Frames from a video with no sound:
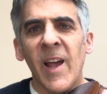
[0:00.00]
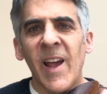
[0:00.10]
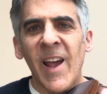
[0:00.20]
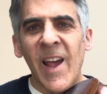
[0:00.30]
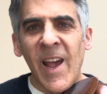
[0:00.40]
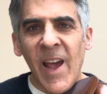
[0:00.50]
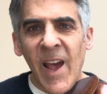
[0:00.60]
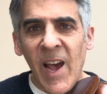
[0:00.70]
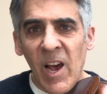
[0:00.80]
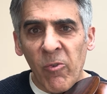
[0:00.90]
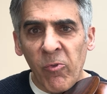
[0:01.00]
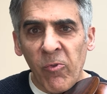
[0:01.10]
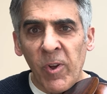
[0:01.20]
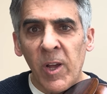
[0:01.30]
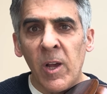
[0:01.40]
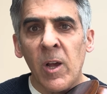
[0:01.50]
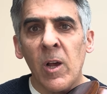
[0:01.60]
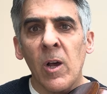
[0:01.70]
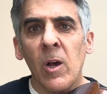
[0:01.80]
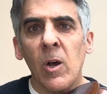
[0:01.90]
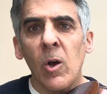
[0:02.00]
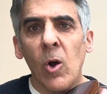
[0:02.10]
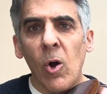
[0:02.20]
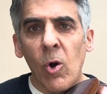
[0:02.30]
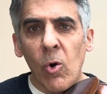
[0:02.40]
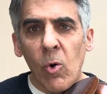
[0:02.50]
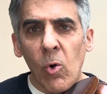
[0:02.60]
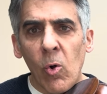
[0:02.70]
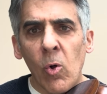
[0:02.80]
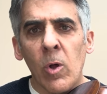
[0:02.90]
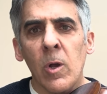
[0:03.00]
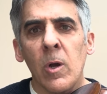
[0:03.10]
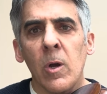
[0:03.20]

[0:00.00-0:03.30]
half, whole,